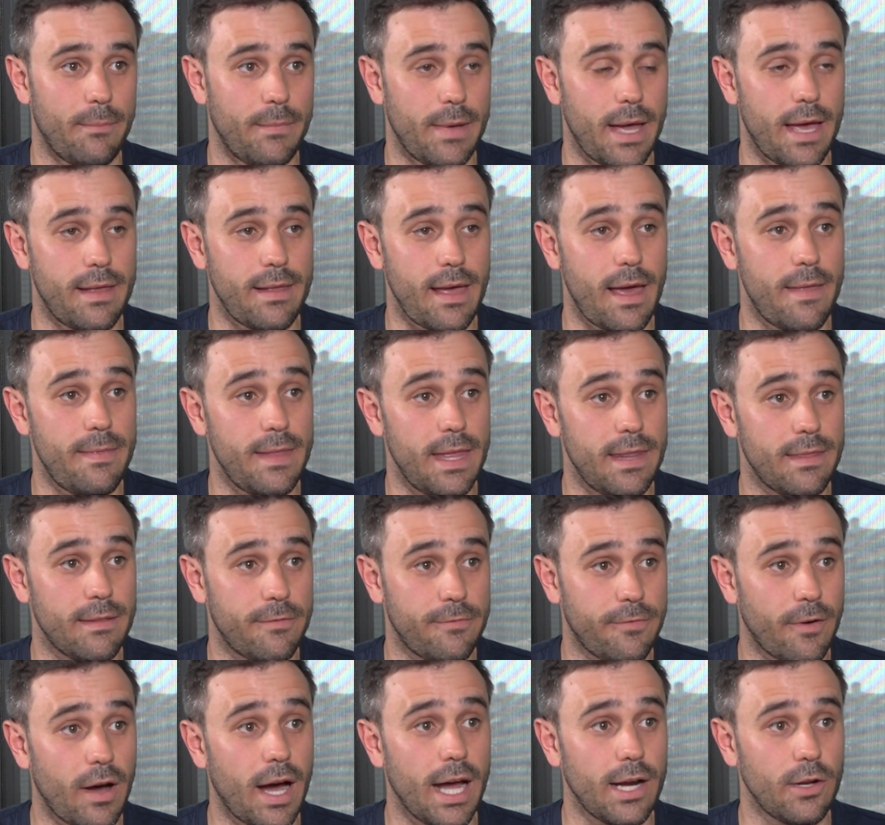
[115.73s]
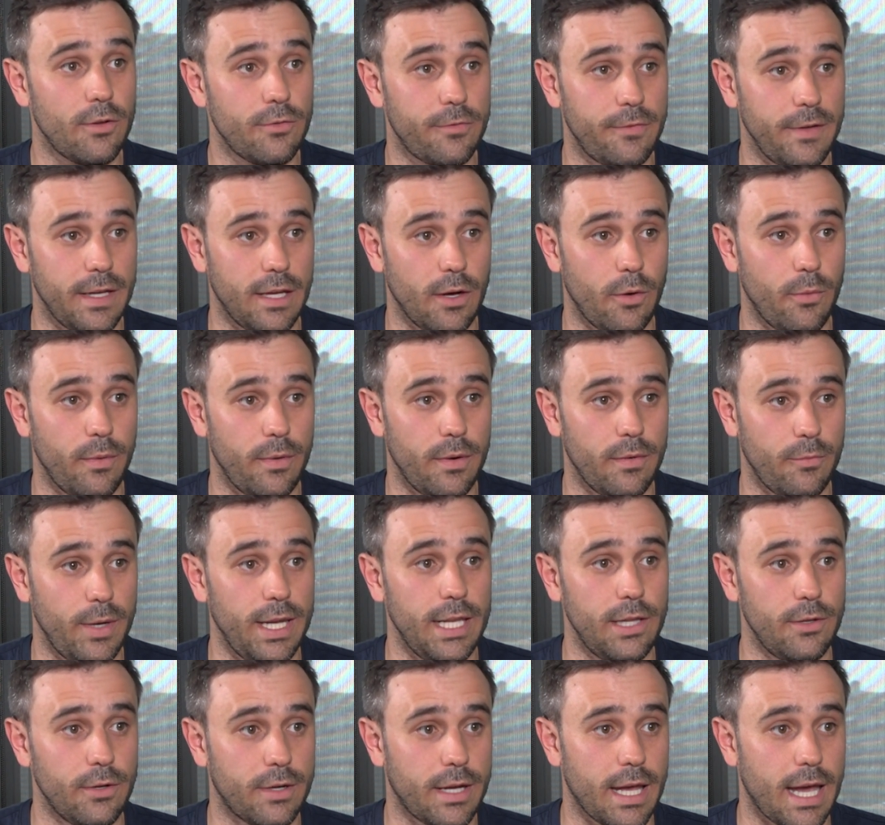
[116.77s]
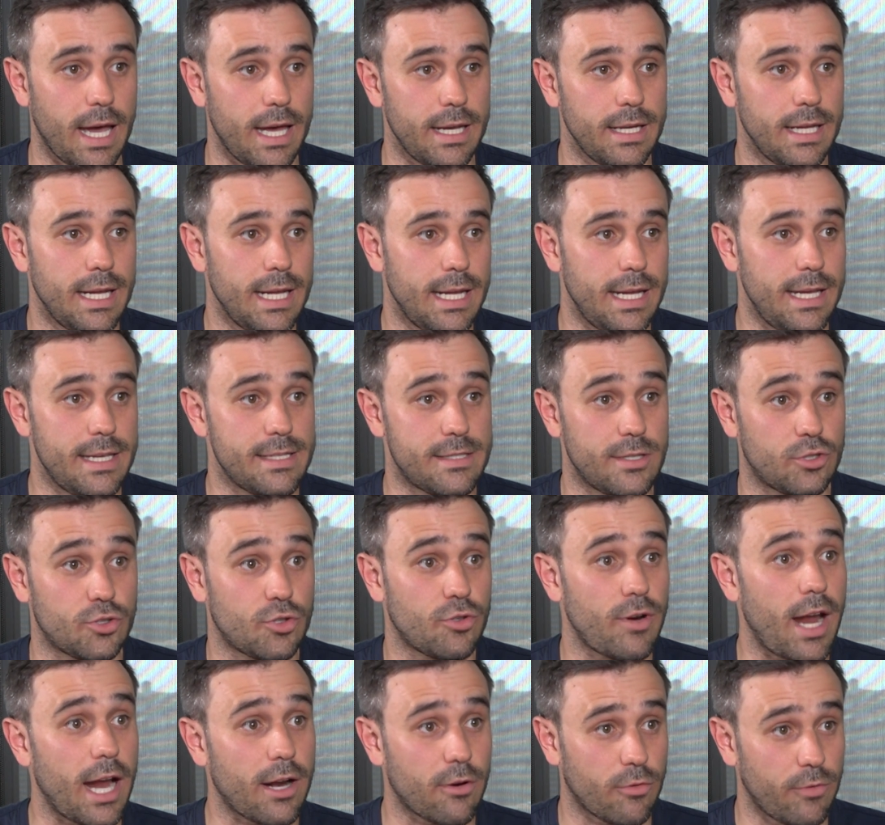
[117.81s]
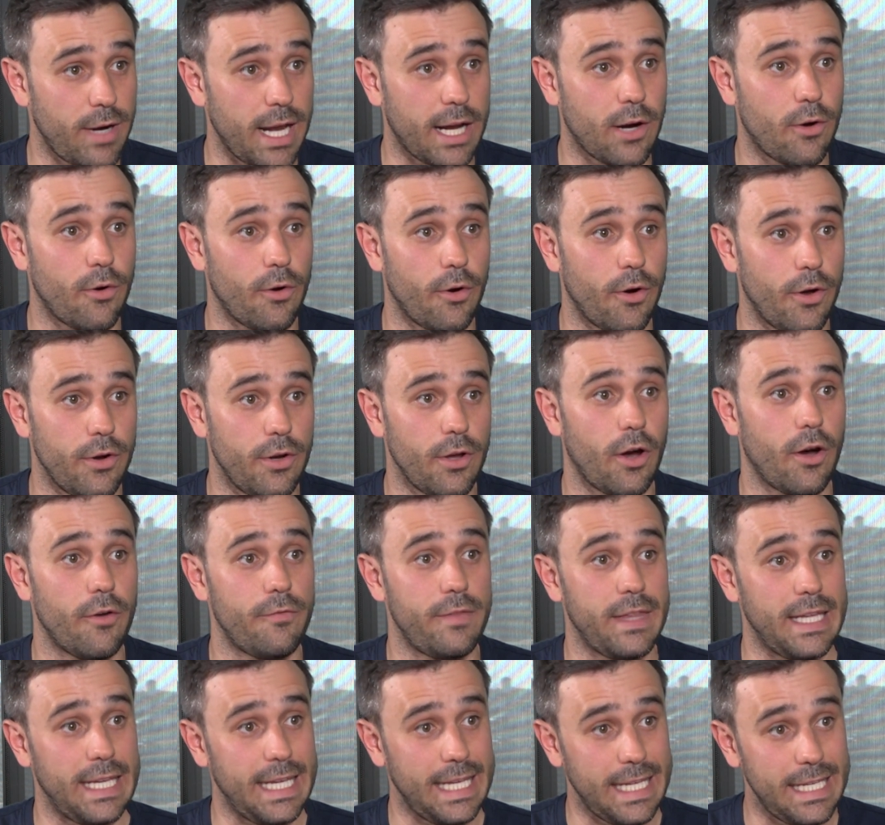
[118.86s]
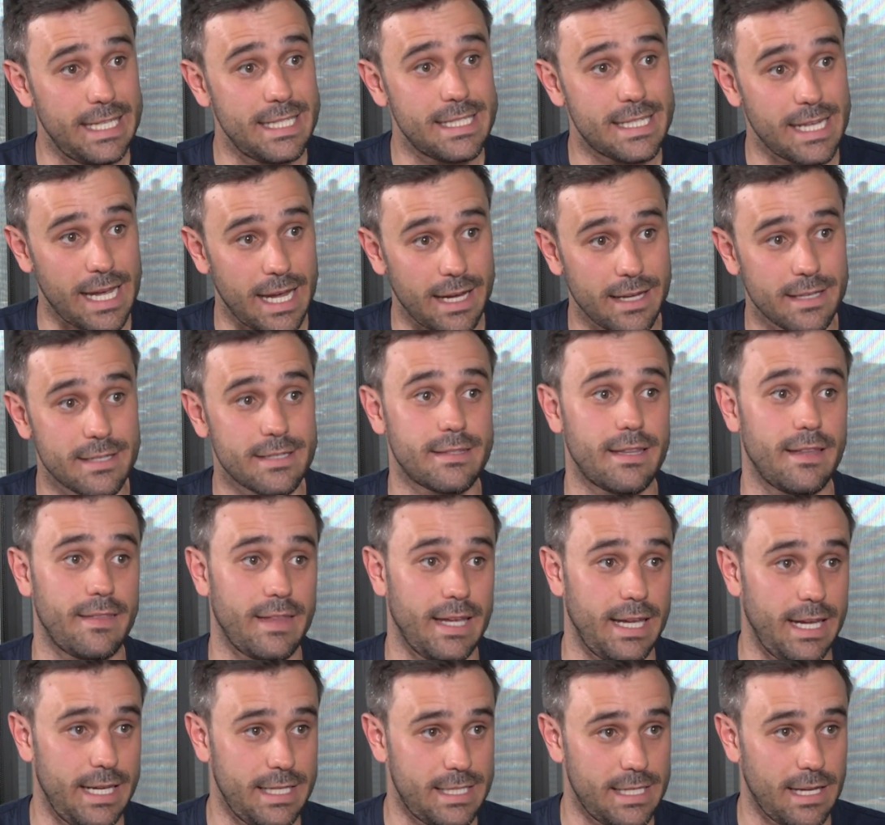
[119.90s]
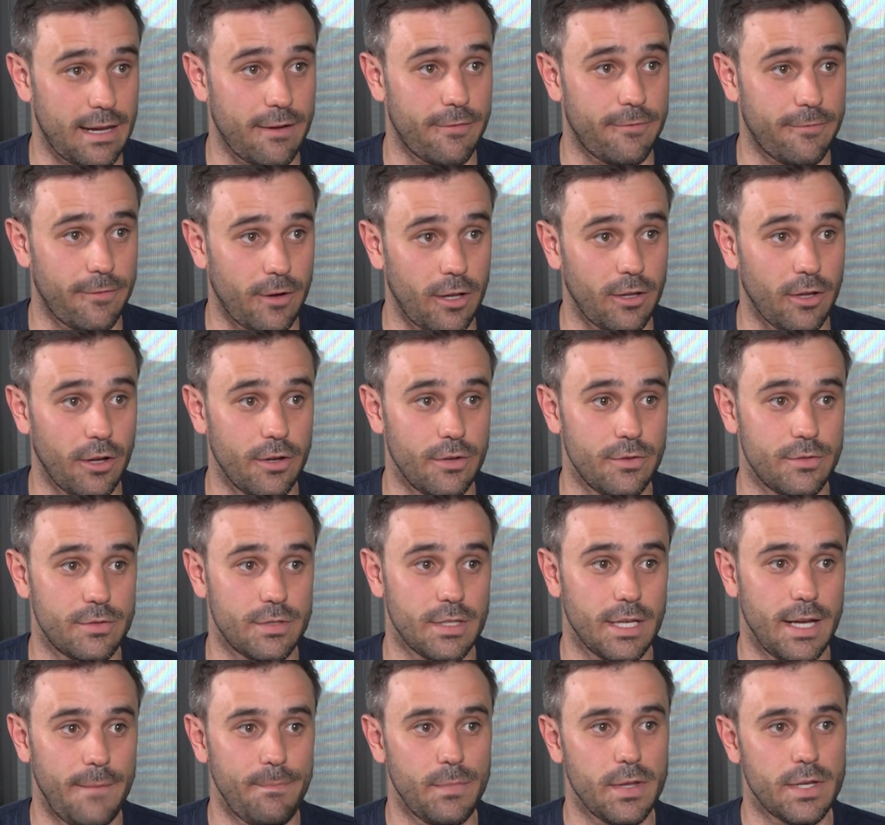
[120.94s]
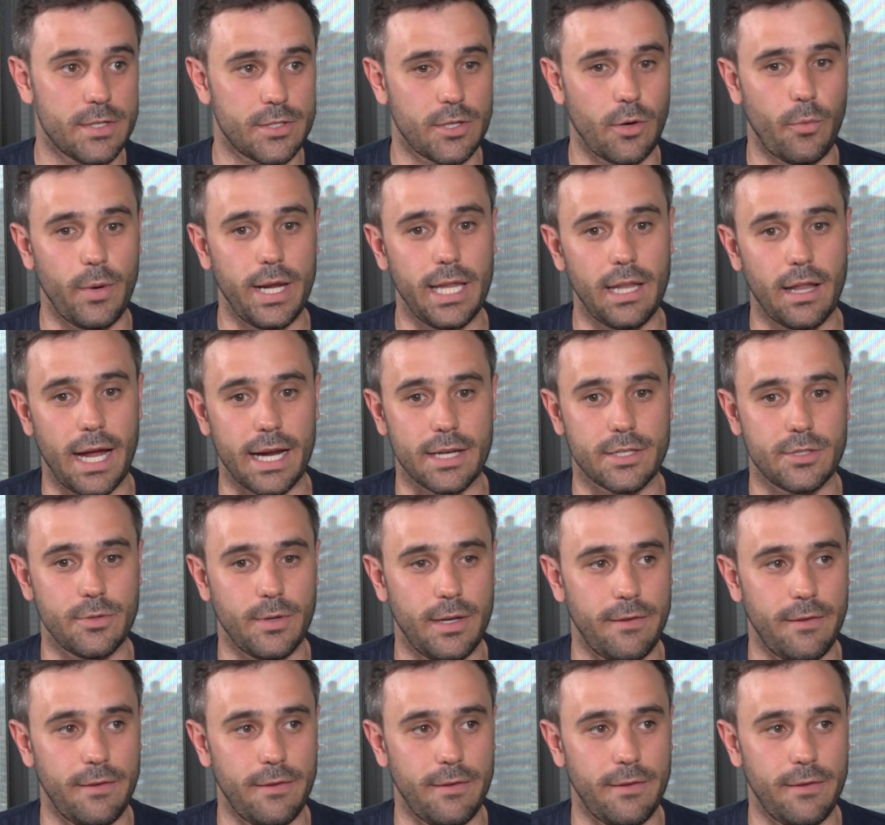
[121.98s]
And then the final figure we look at is the track record of the index that the ETF follows. So we like to